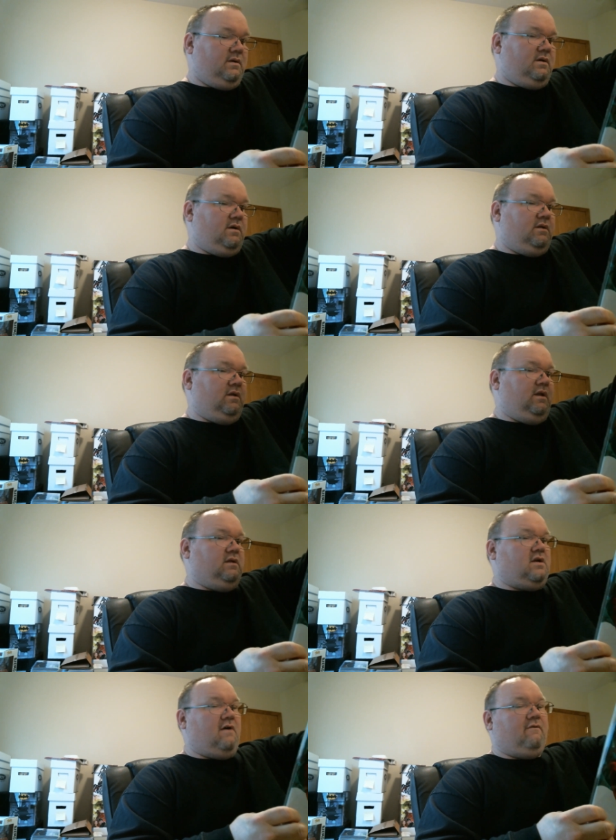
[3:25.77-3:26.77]
because it is
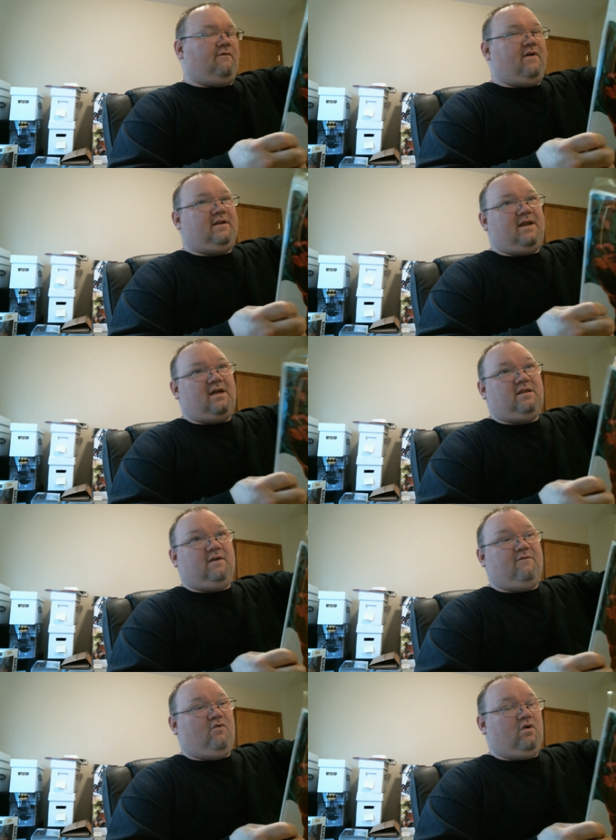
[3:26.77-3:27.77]
off a
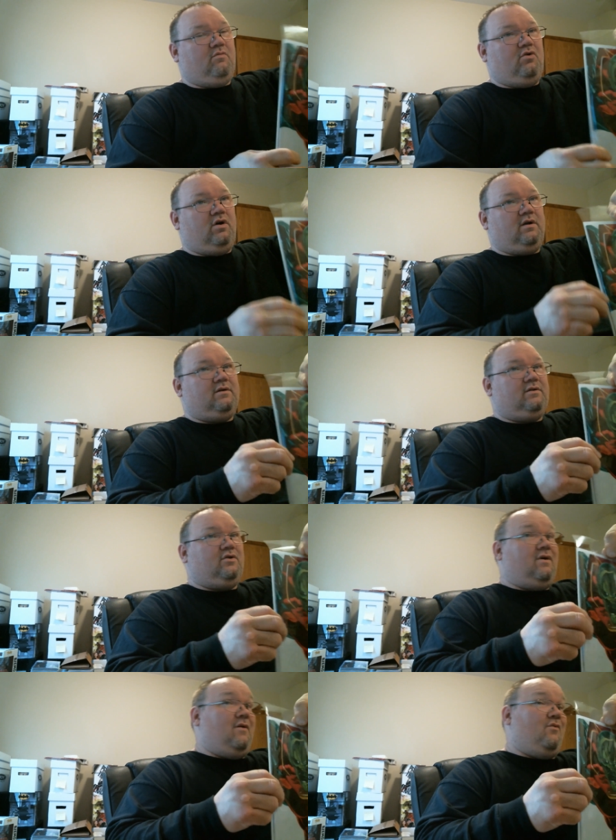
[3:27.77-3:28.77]
Fantastic Four book, so I